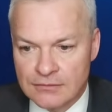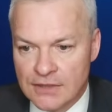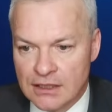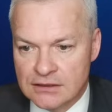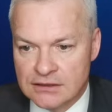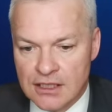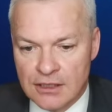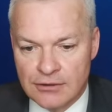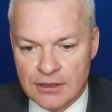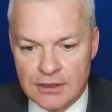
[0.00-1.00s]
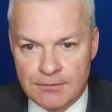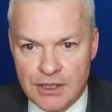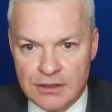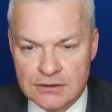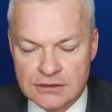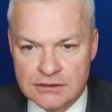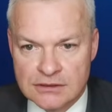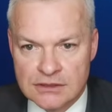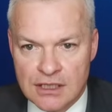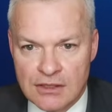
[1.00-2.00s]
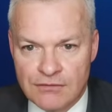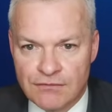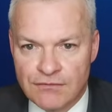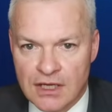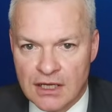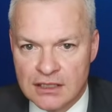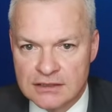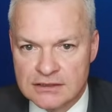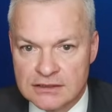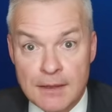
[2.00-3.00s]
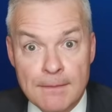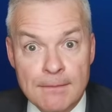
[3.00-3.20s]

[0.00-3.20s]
So, opponent to go first.